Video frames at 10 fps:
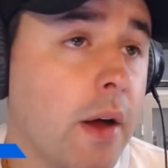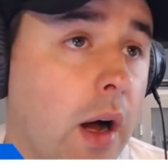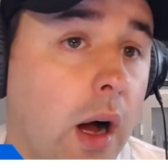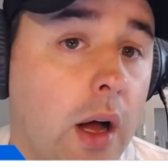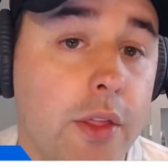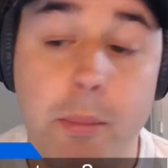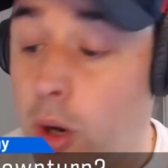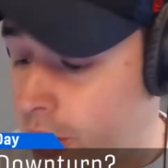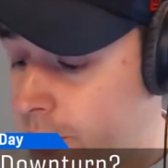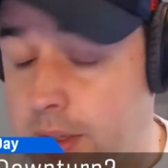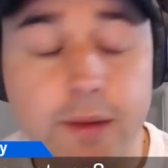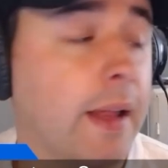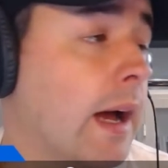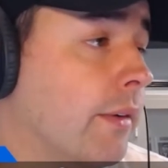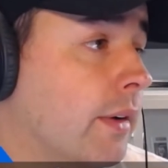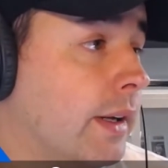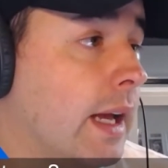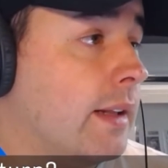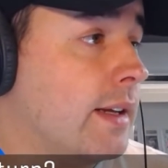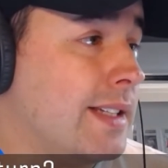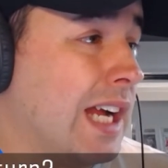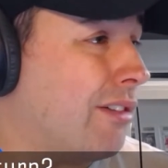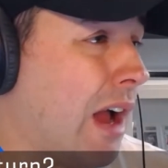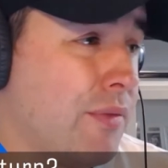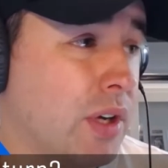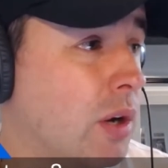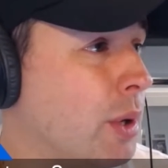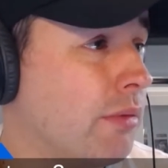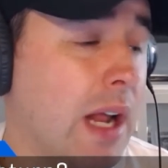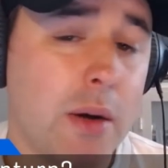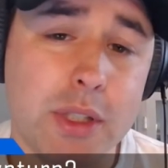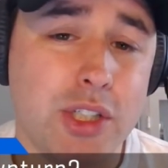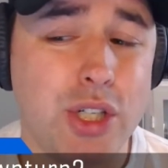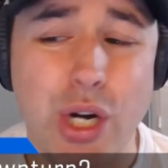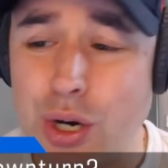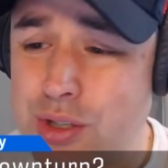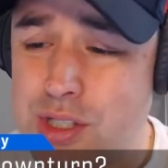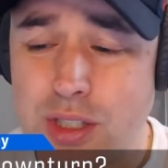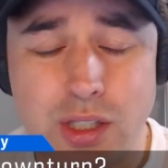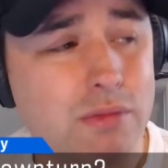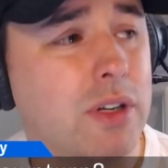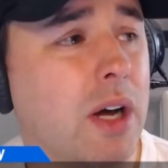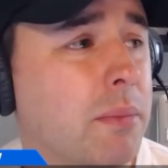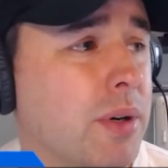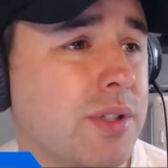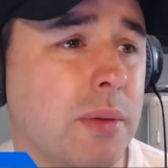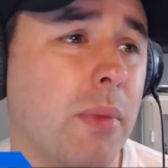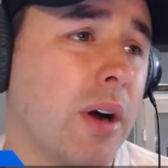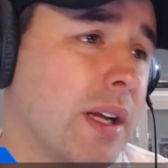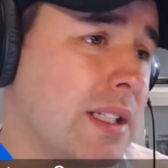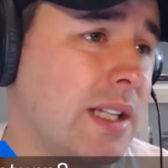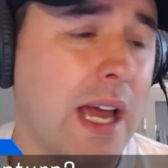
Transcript: The market being down. Again, there's that graphic going around with the charts and the cute numbers. The market's